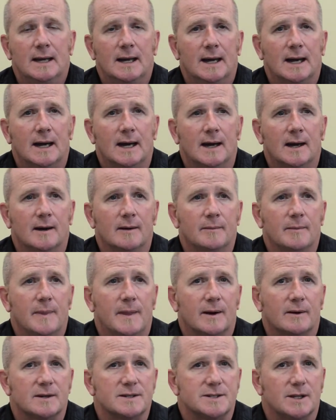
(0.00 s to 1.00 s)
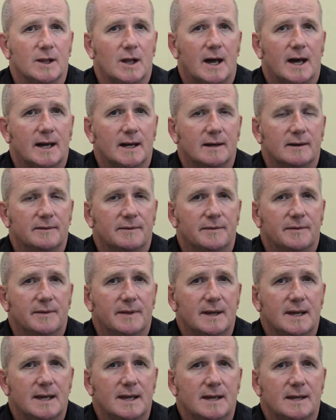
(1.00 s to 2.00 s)
There is a lot of
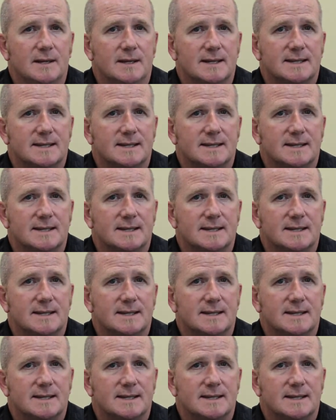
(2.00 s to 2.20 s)
the